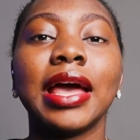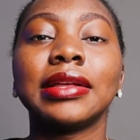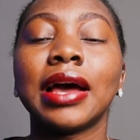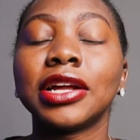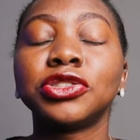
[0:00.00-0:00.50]

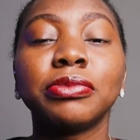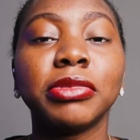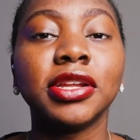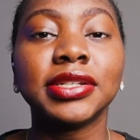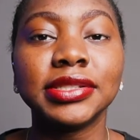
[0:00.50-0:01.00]
a $100
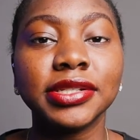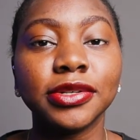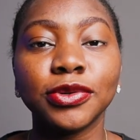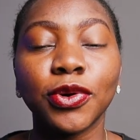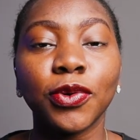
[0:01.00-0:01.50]
million
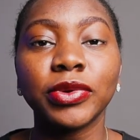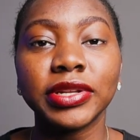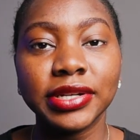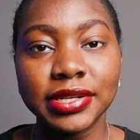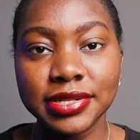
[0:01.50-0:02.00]
deal
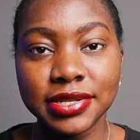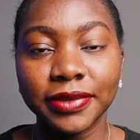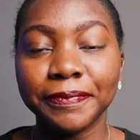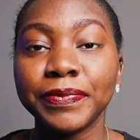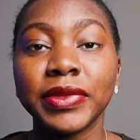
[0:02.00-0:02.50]
with
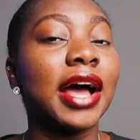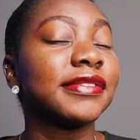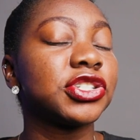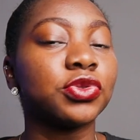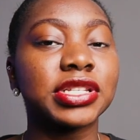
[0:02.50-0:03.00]
Disney
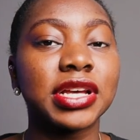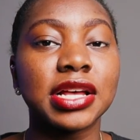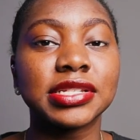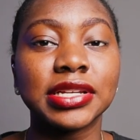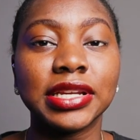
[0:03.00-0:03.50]
after she was
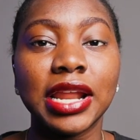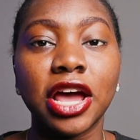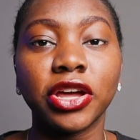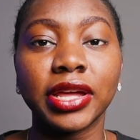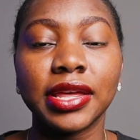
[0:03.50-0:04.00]
cast in
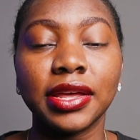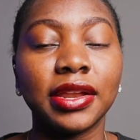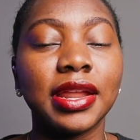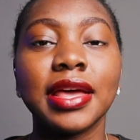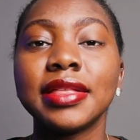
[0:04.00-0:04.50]
Lion
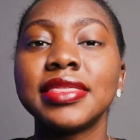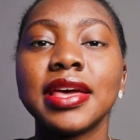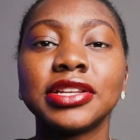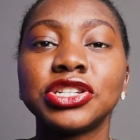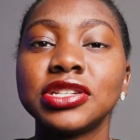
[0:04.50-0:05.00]
King. And
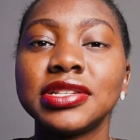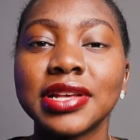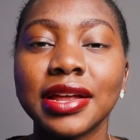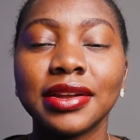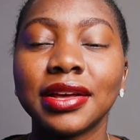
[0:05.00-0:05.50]
then she
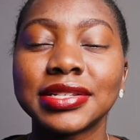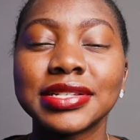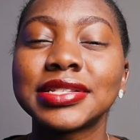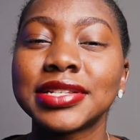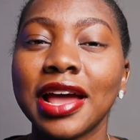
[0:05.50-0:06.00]
decided that
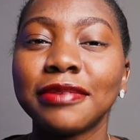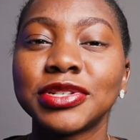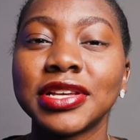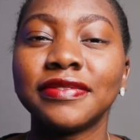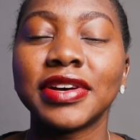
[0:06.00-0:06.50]
it's time
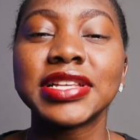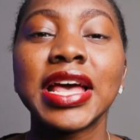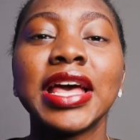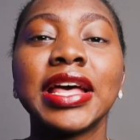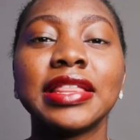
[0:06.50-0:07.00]
to give us
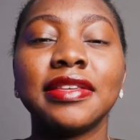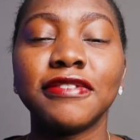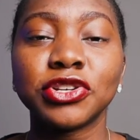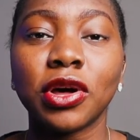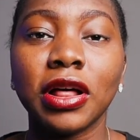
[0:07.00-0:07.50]
the
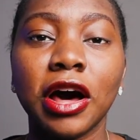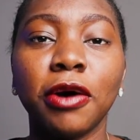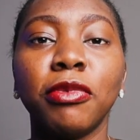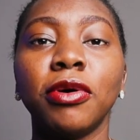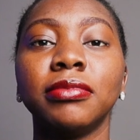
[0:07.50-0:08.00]
visual
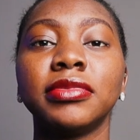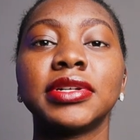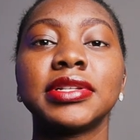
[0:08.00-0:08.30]
album